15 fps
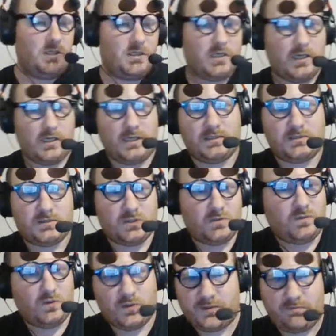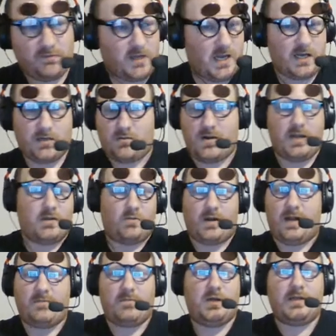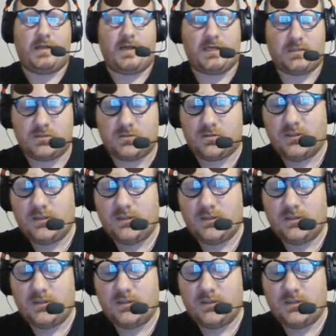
and so forth. If you got a great grandma, that too.